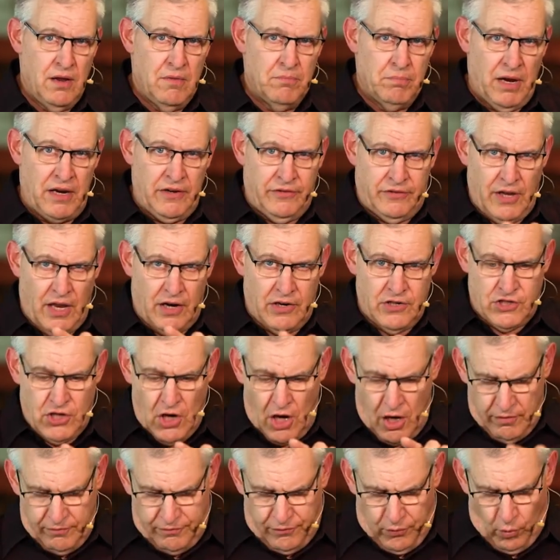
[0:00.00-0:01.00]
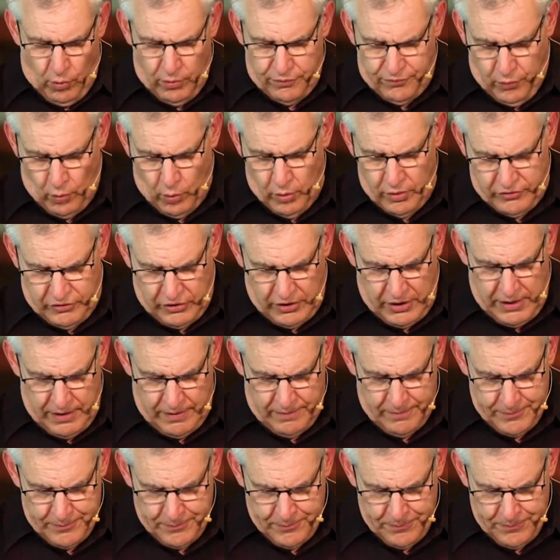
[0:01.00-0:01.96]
based out of John 4:14.